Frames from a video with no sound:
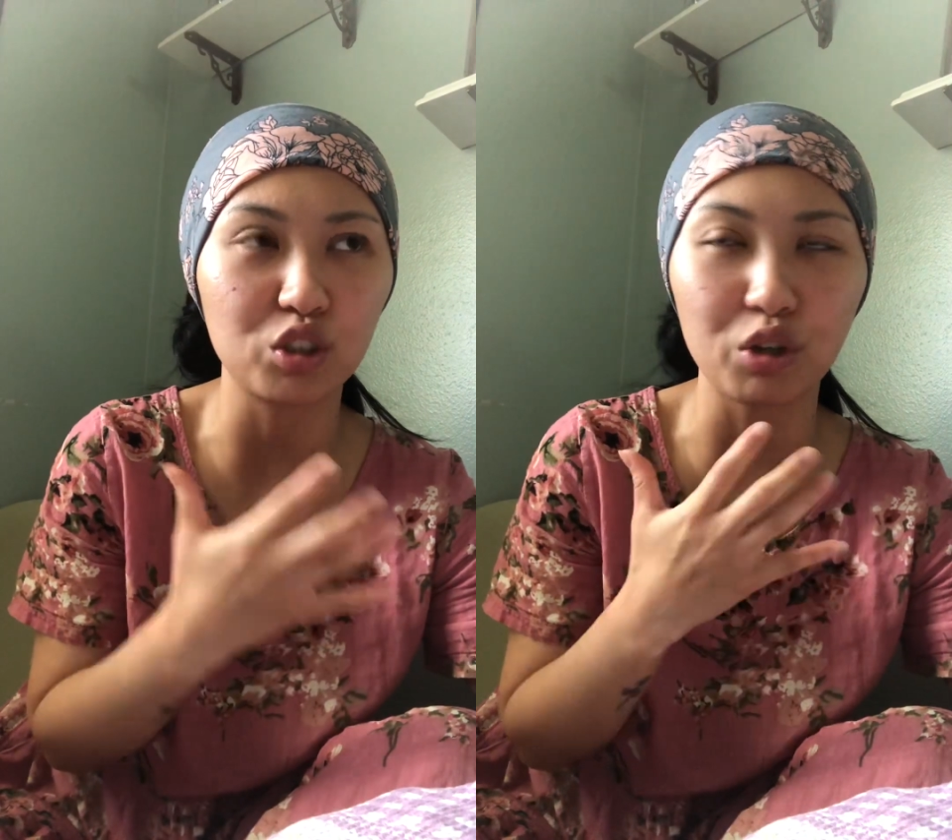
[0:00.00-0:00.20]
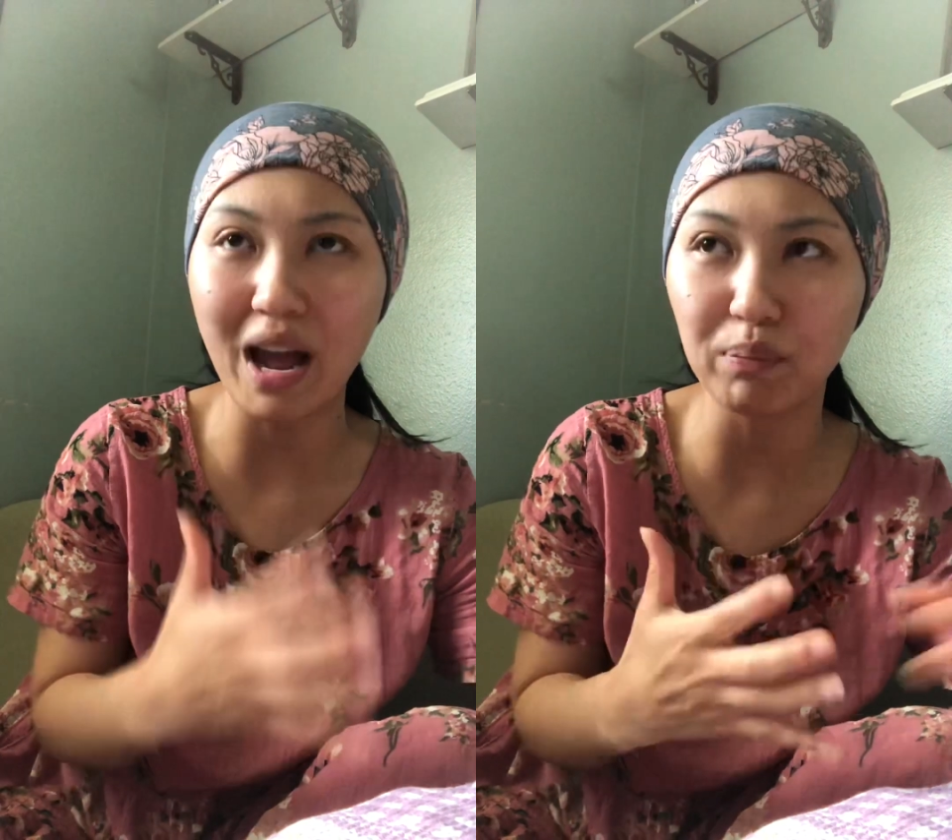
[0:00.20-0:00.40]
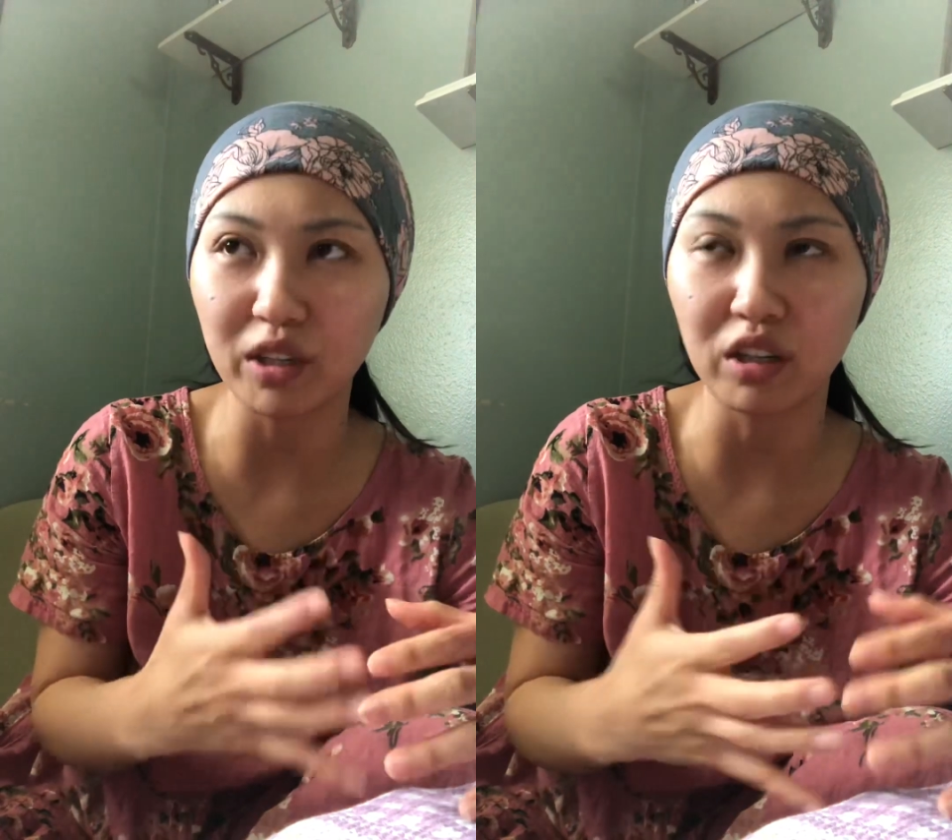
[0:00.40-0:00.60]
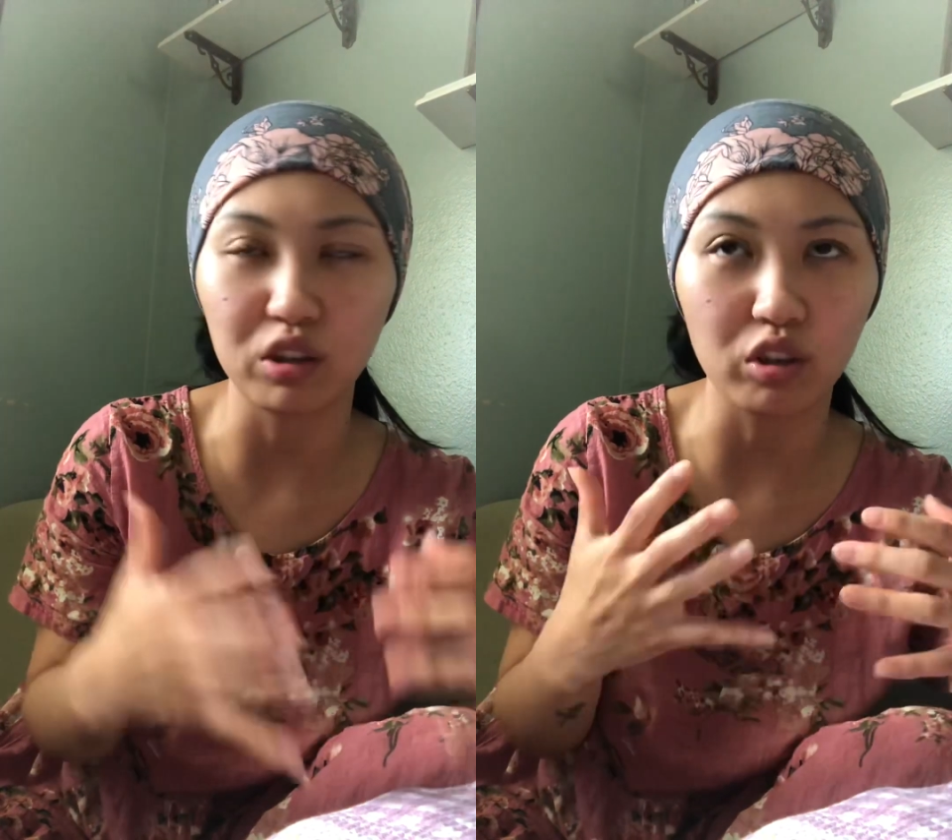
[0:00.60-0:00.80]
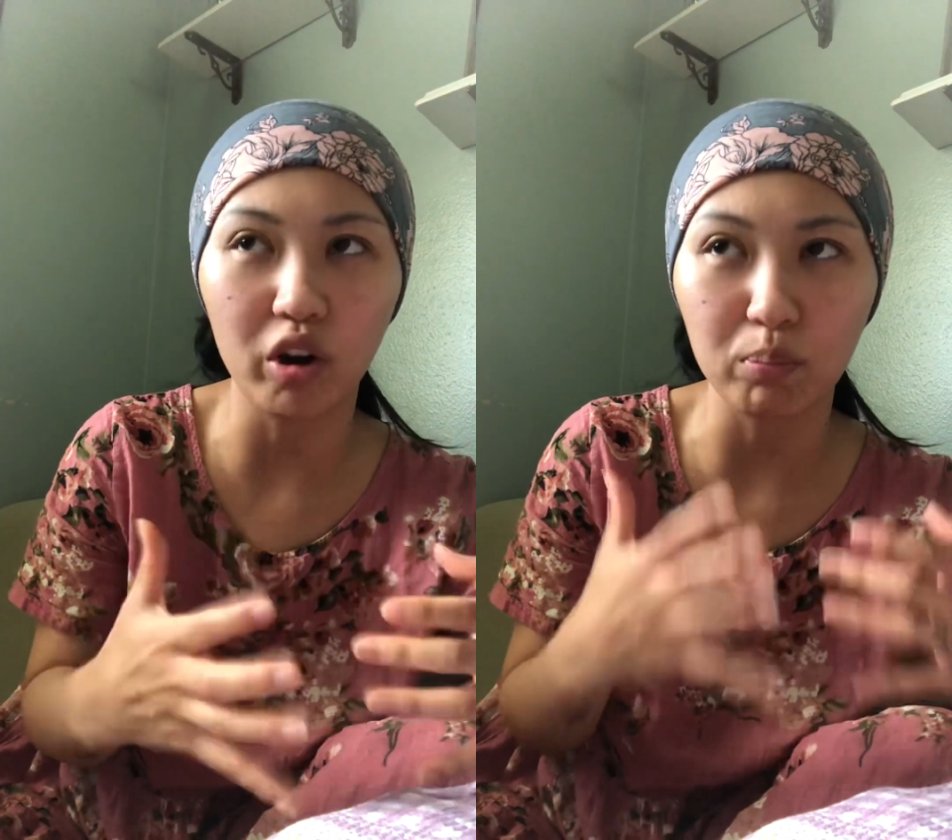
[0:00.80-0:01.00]
trapped in a
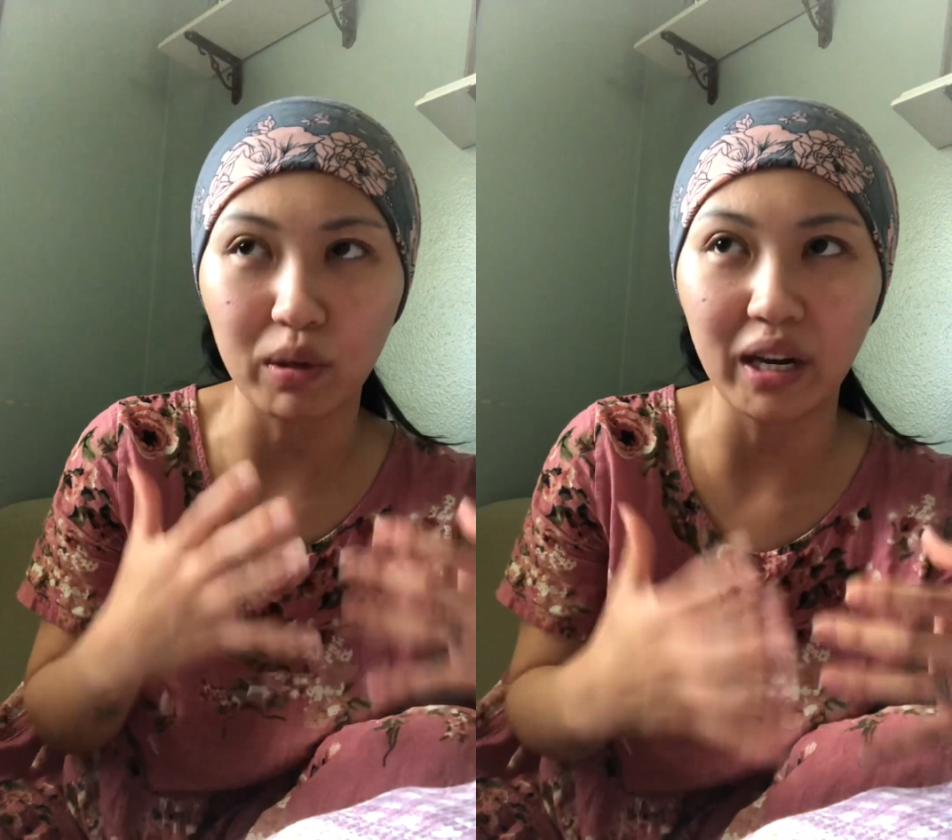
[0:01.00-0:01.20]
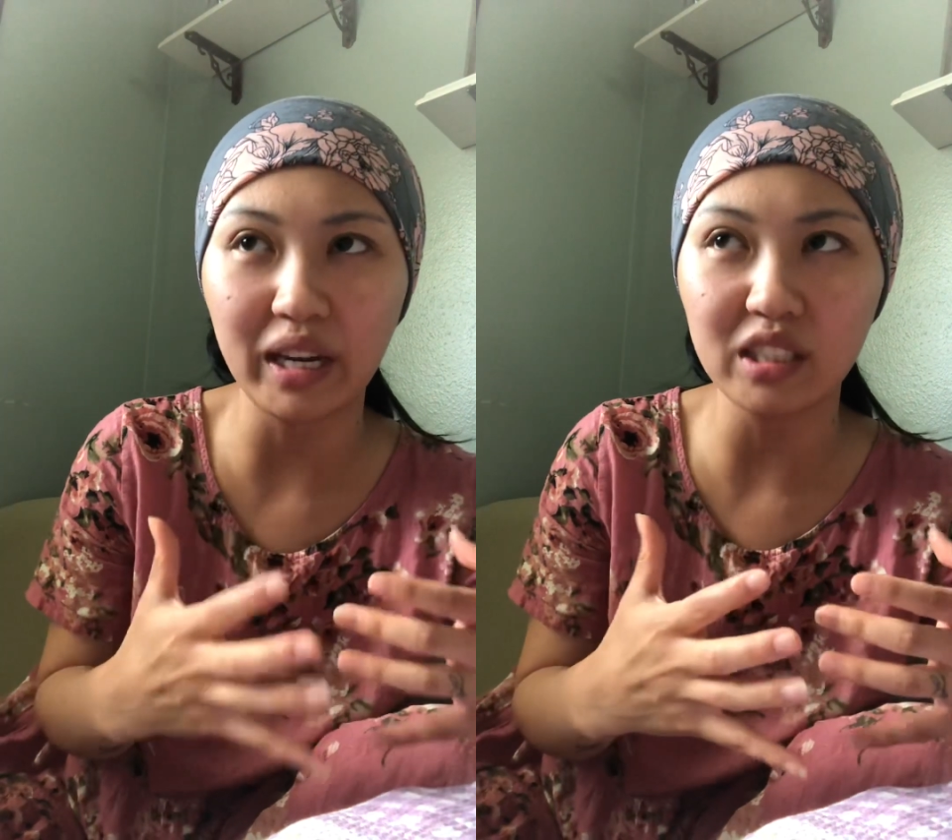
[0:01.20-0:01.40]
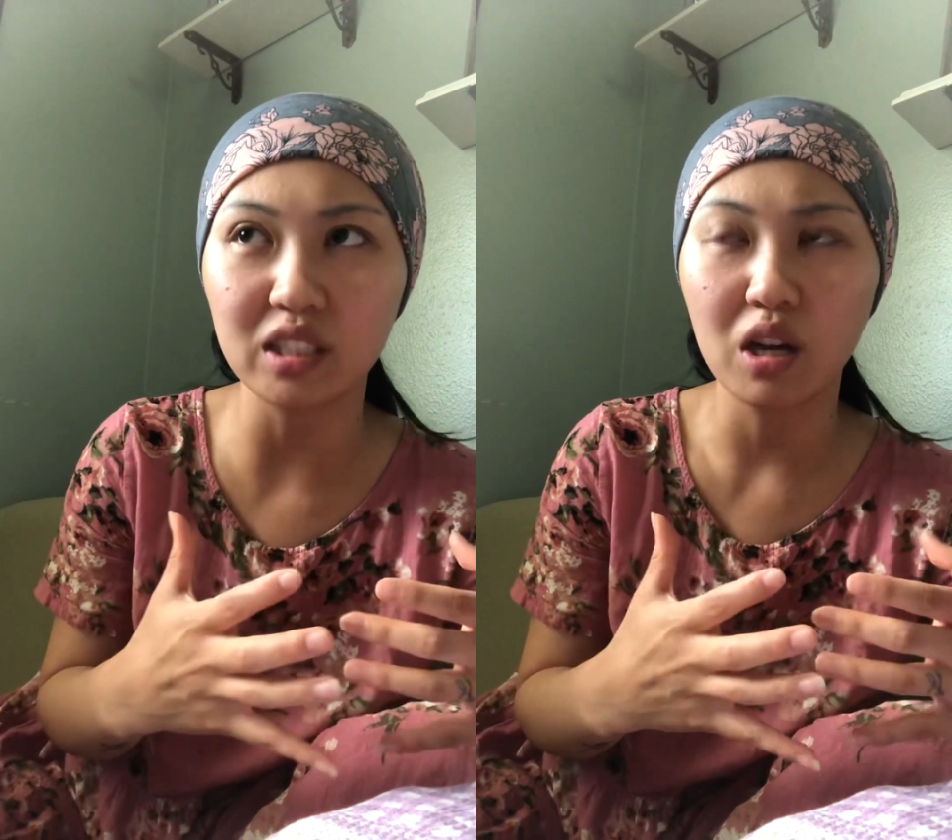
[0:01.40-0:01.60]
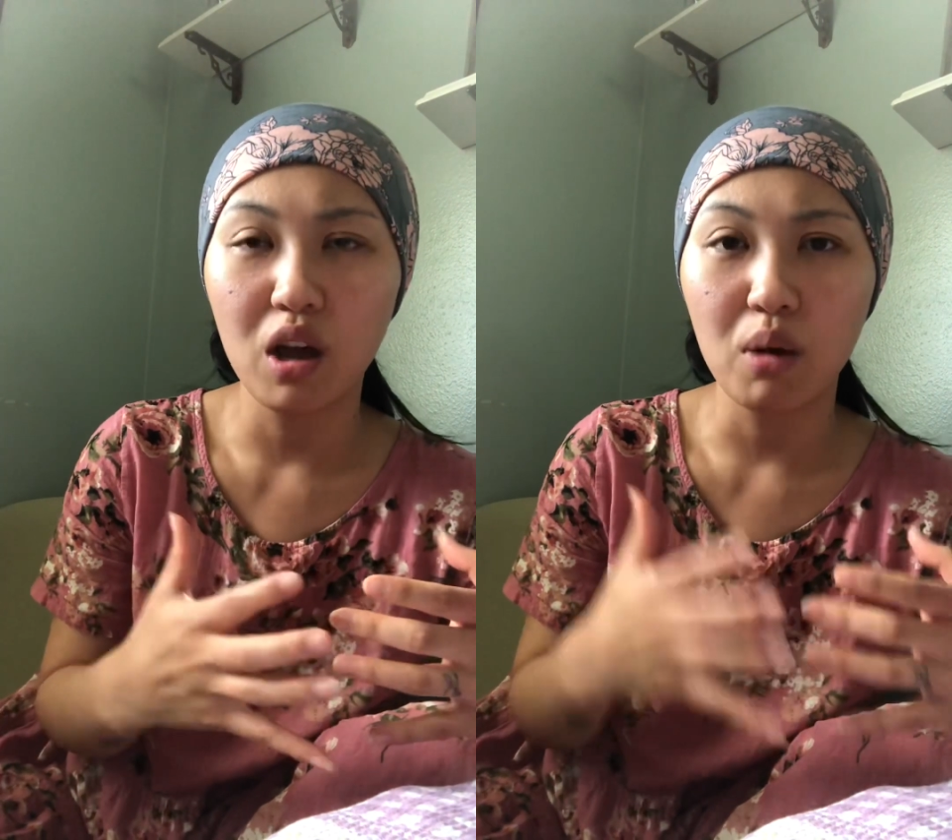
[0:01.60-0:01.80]
dark place